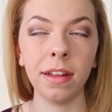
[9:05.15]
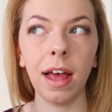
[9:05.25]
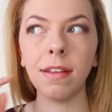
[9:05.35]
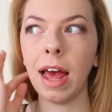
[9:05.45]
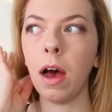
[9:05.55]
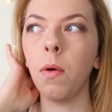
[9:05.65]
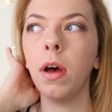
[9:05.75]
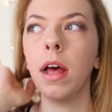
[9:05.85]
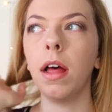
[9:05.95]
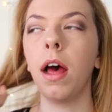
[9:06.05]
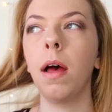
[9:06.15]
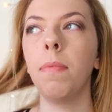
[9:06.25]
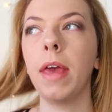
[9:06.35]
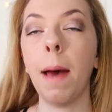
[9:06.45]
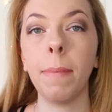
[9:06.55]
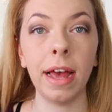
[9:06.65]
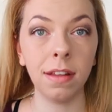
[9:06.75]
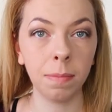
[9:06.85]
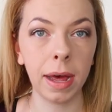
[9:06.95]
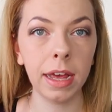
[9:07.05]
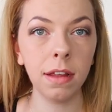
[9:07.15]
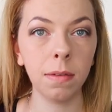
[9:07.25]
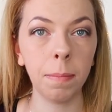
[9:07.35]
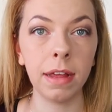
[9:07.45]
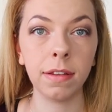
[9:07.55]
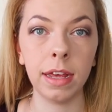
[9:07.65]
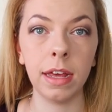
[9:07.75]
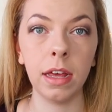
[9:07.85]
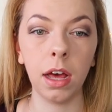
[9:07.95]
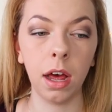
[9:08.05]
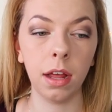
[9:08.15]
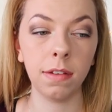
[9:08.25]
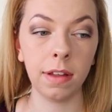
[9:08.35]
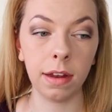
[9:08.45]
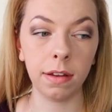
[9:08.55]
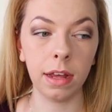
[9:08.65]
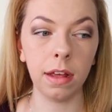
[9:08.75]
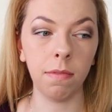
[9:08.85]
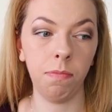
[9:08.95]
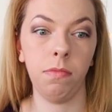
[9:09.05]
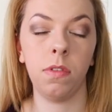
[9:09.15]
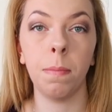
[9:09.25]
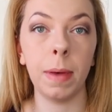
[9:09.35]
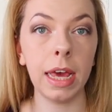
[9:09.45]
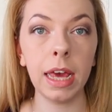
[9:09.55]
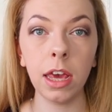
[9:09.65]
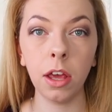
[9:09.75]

And that's how um, the app Headspace basically said it to be.